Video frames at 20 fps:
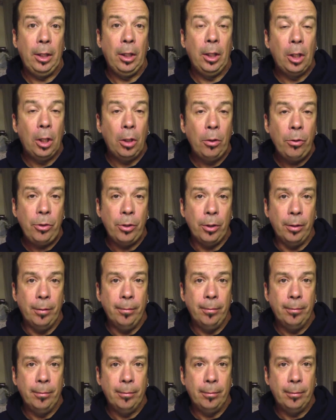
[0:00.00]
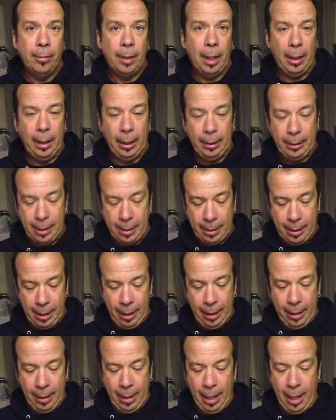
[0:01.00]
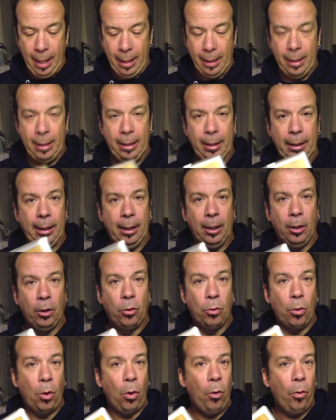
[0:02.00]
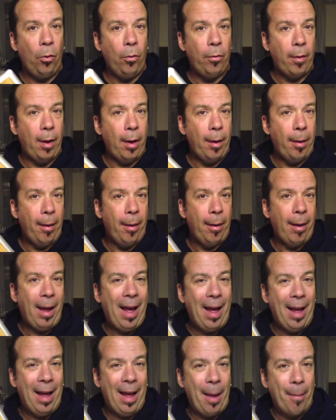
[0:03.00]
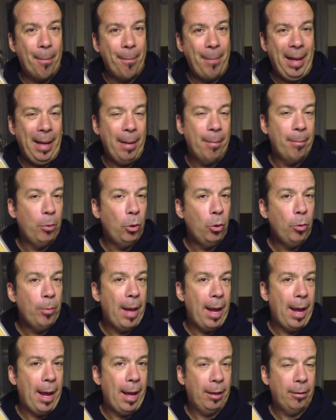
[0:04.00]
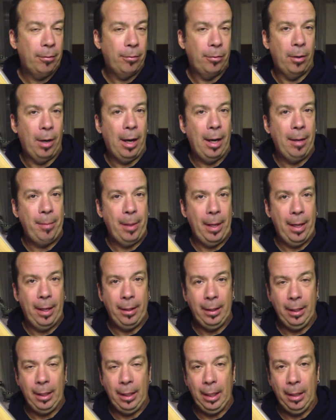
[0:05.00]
conclusion, I'd like to say that the Grove bamboo back for iPad